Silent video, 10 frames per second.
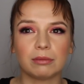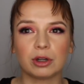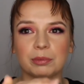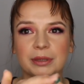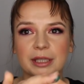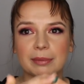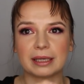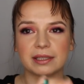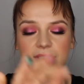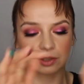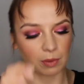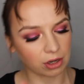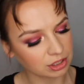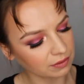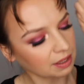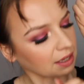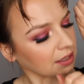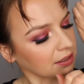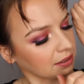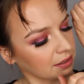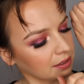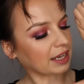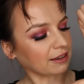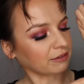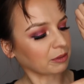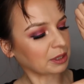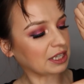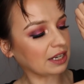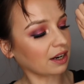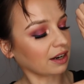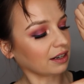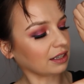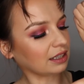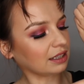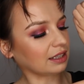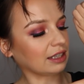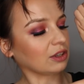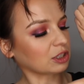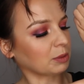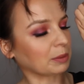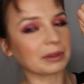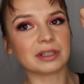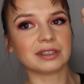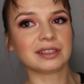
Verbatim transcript: more pigmented swatch of that. Yeah, from here, it looks purple.